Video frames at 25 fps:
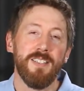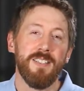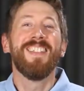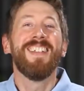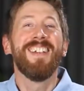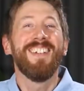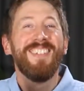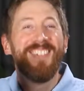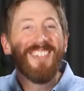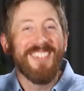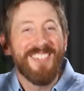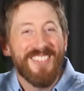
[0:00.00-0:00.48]

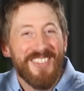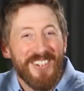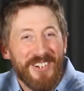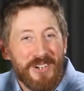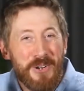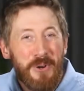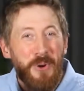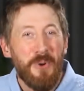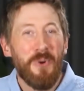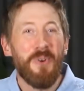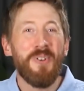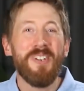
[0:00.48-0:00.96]
This is the
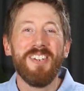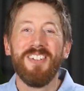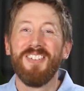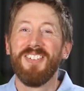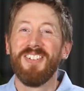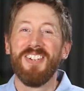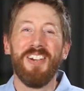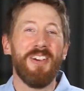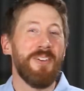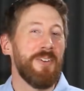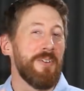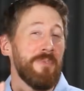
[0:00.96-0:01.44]

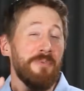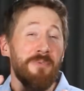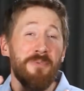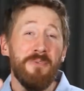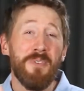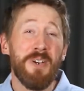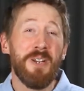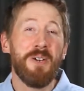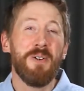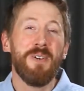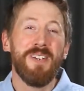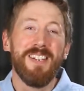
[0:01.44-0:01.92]
cornerstone of
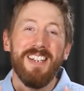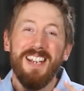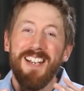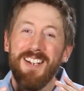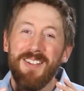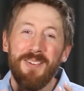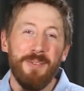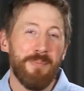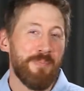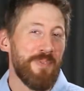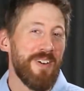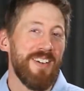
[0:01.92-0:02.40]
fluent
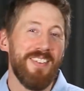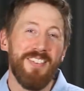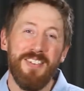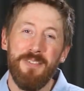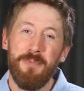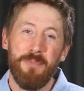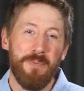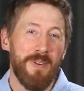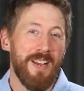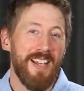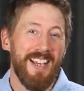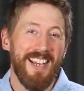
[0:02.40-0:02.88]
expressive
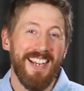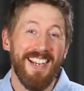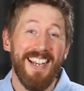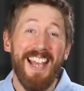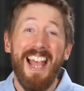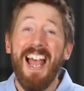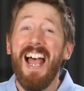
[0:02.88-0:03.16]
playing,